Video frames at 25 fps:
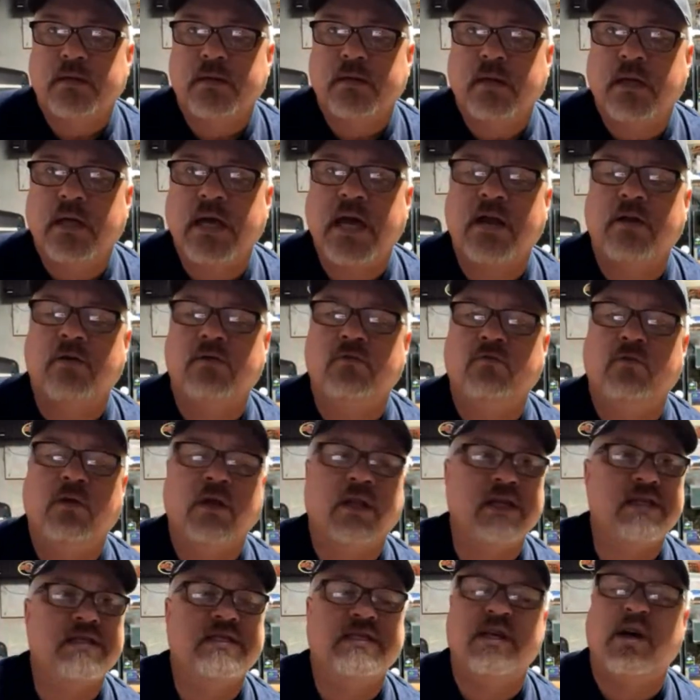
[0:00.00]
And I don't
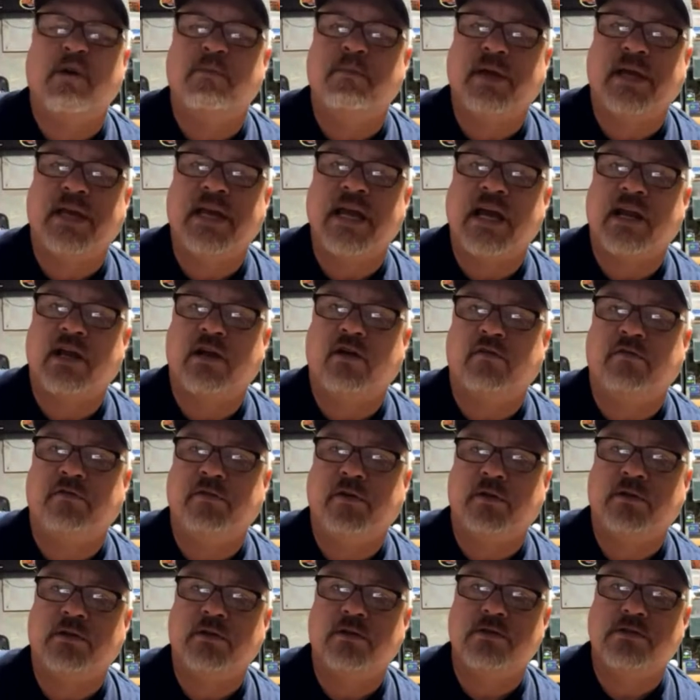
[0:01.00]
really sell mechanical
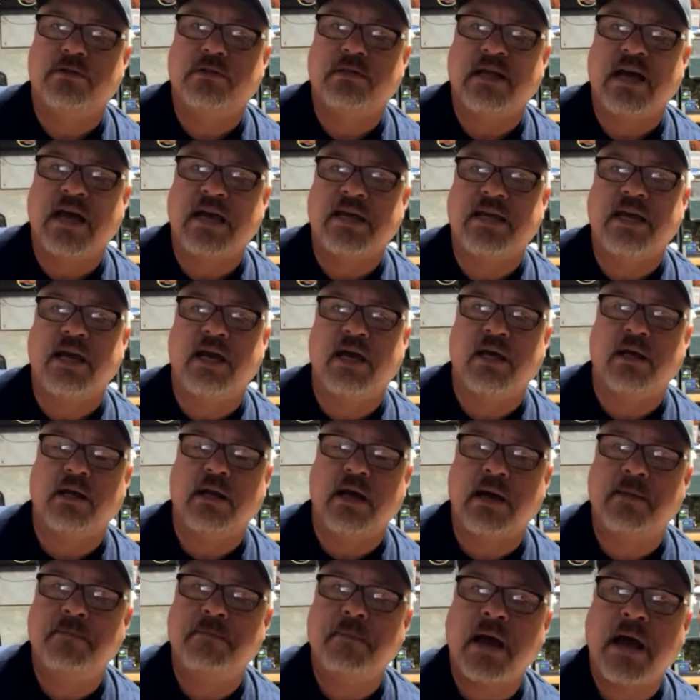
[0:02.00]
filters. Not yet.
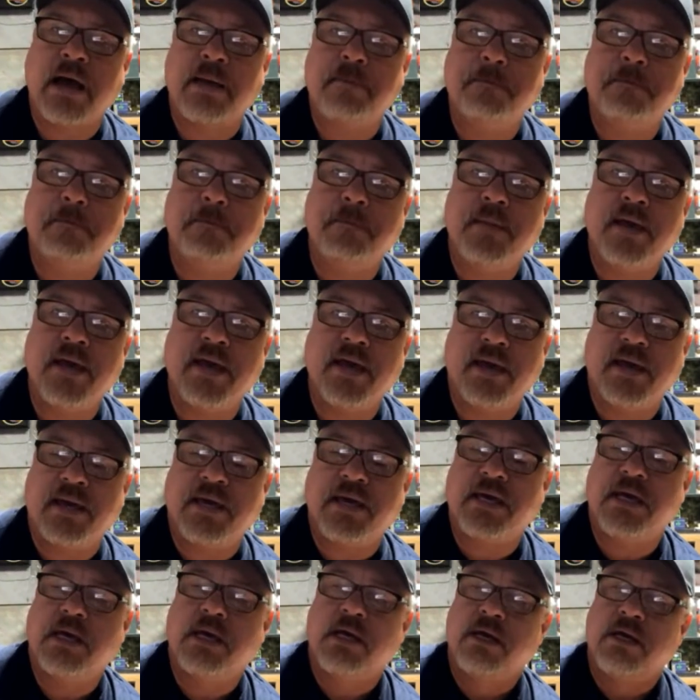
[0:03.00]
I may
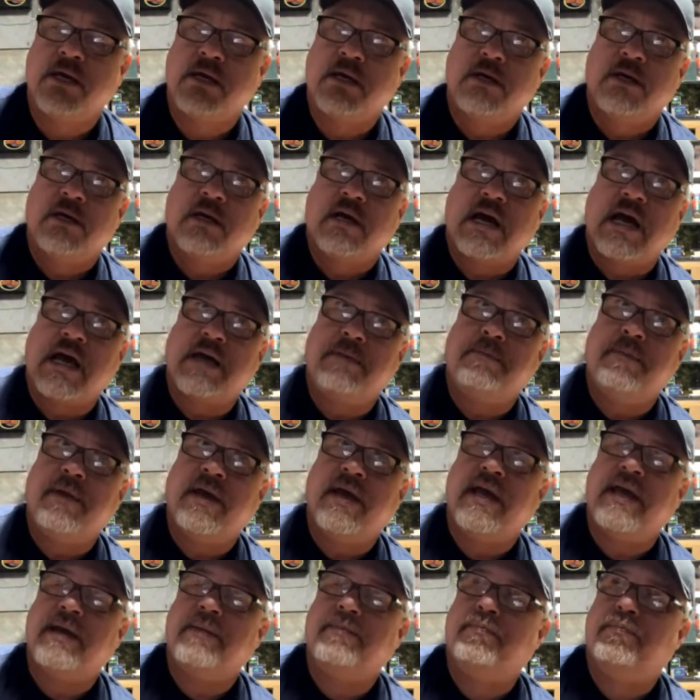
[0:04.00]

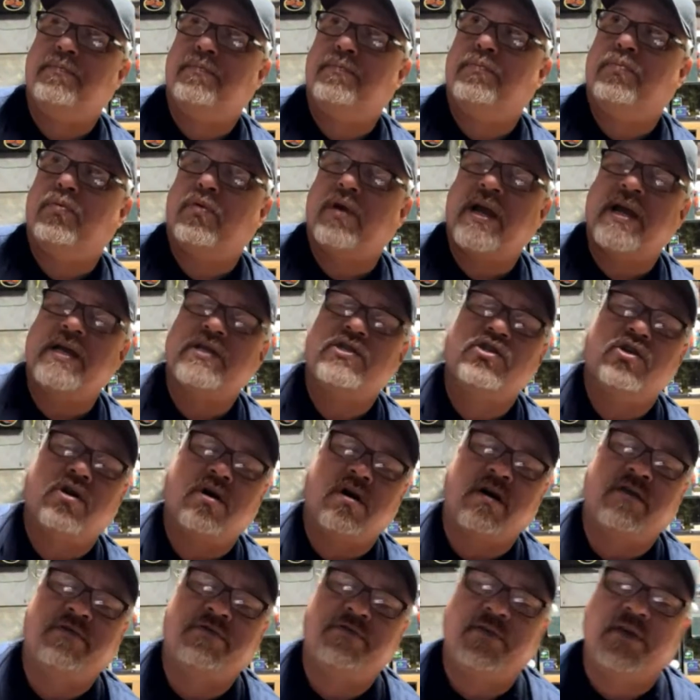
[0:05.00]
branch
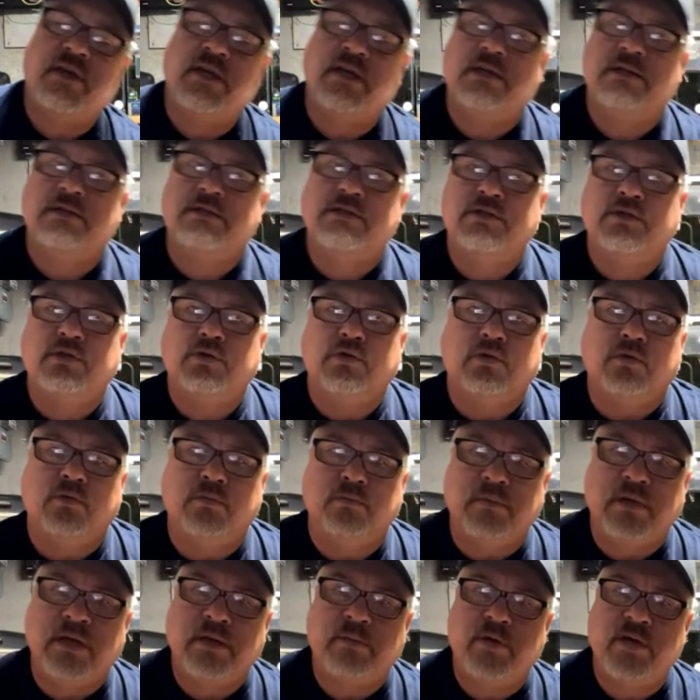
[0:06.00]
off into
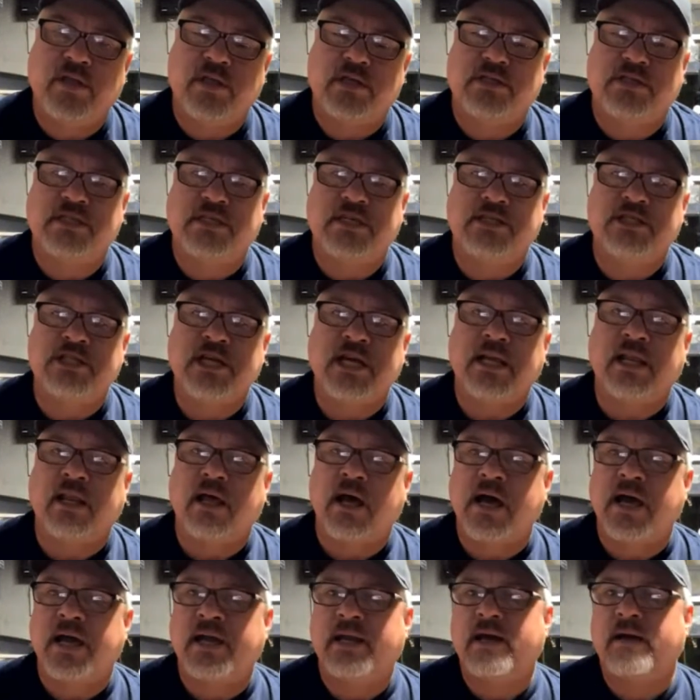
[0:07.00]
maybe the CJ
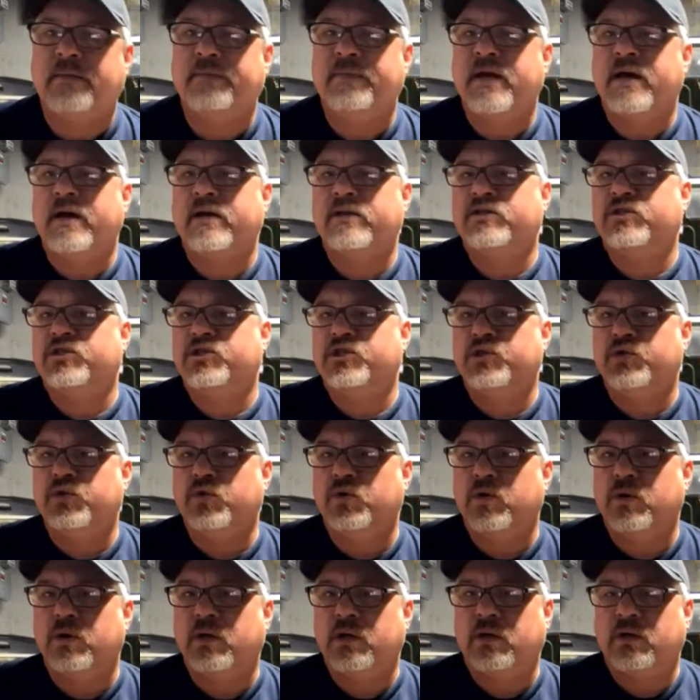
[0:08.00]
line. I'm not
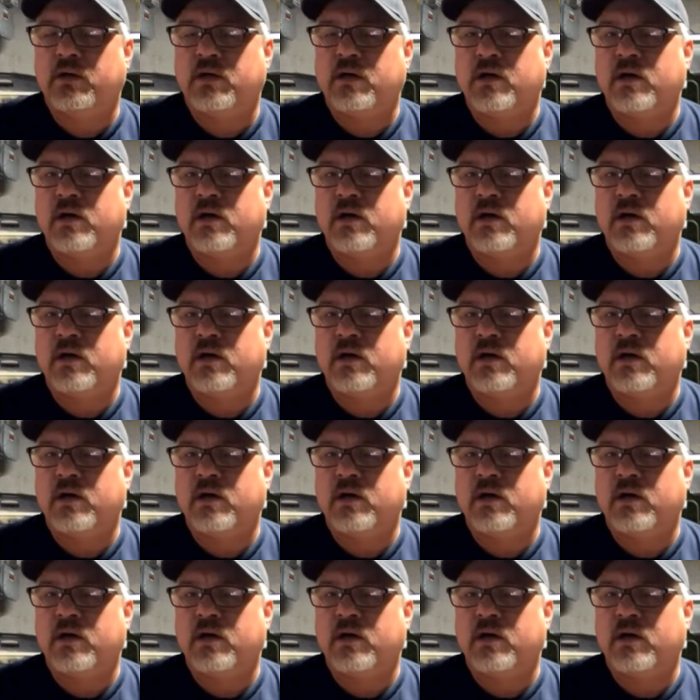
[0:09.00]
sure.